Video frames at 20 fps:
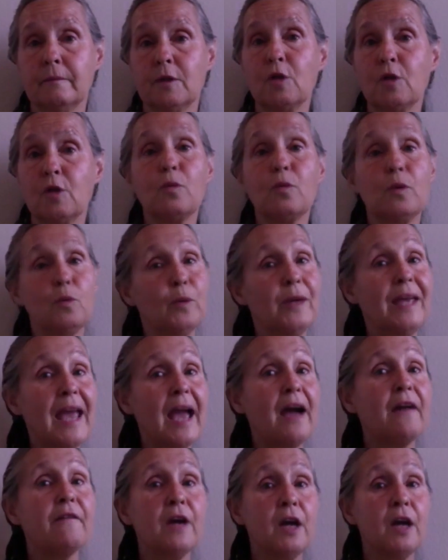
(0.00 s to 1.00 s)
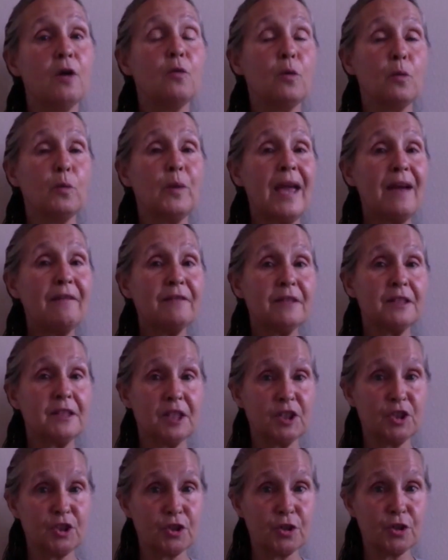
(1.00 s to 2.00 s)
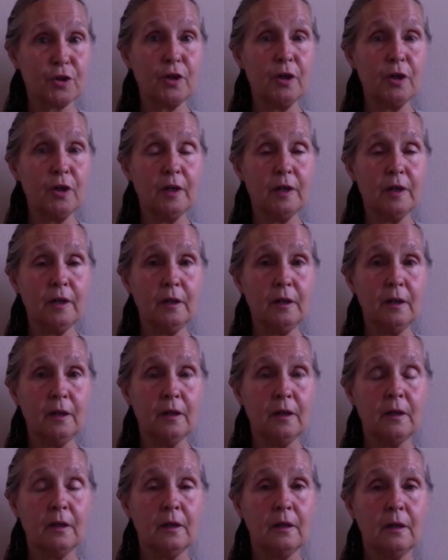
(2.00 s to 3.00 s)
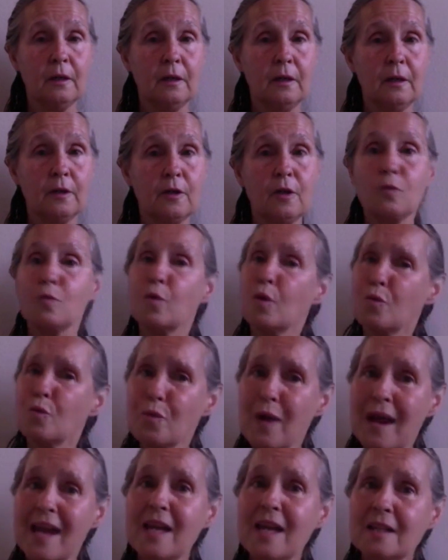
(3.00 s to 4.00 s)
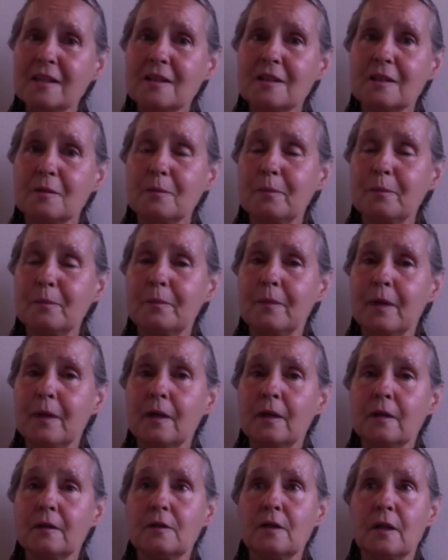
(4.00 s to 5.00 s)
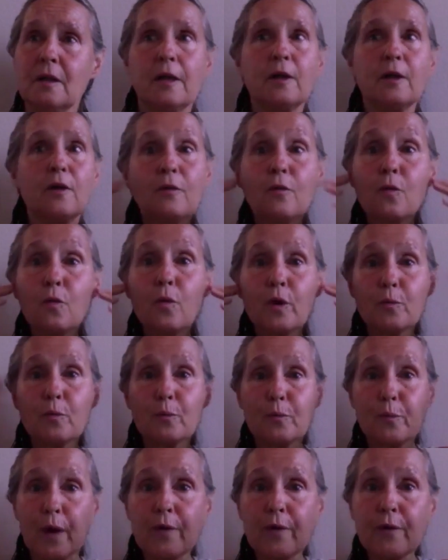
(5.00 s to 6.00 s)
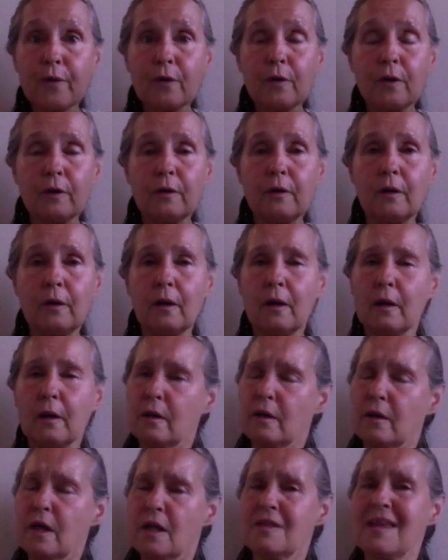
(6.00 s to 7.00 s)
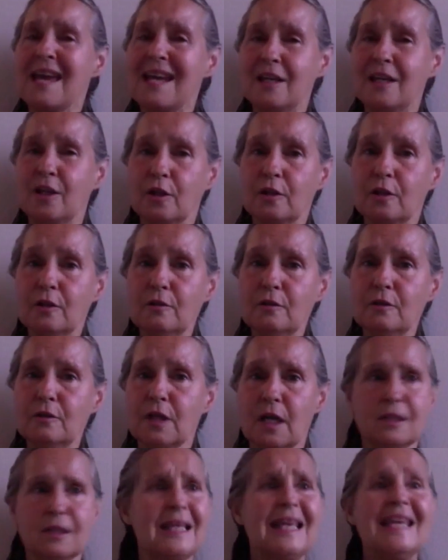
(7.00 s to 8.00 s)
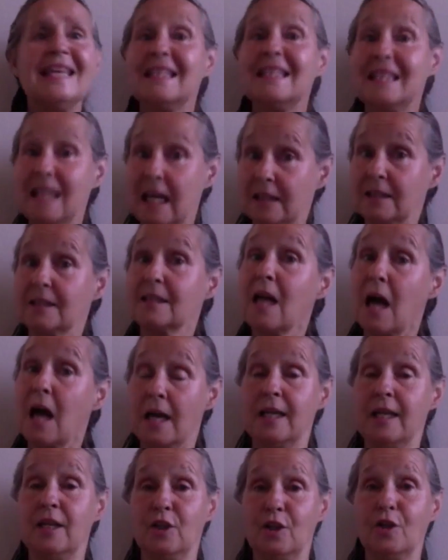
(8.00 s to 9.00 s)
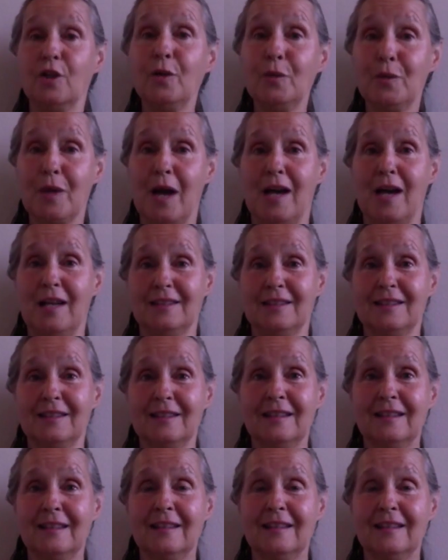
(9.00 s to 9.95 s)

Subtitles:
When we have a sisterhood, we're raised to hear the word brotherhood and think that includes us. It does not include us.